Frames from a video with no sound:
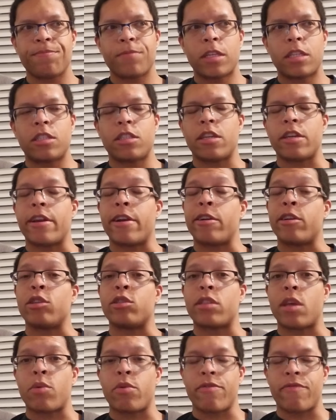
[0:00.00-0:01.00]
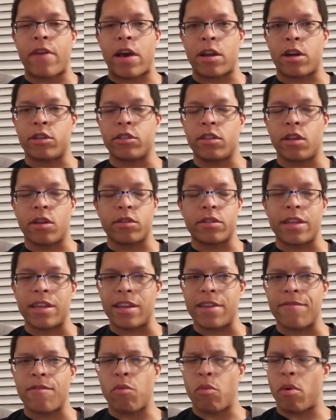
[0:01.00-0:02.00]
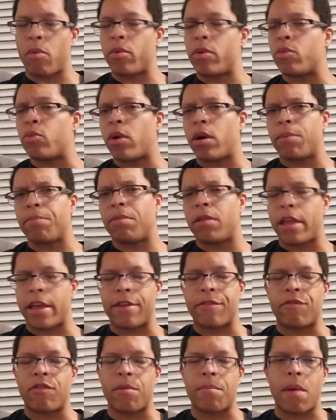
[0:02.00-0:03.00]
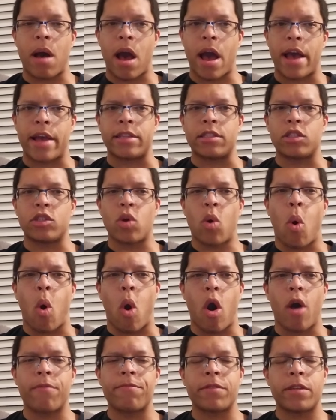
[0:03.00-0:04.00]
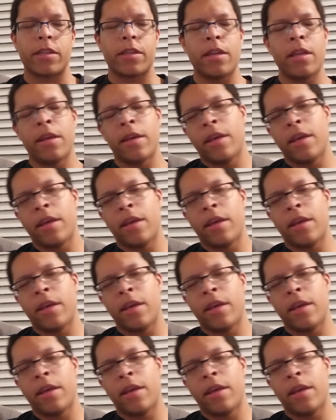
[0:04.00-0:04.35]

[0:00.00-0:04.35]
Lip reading: scenarios that we found ourselves in, even when we weren't playing from behind so often.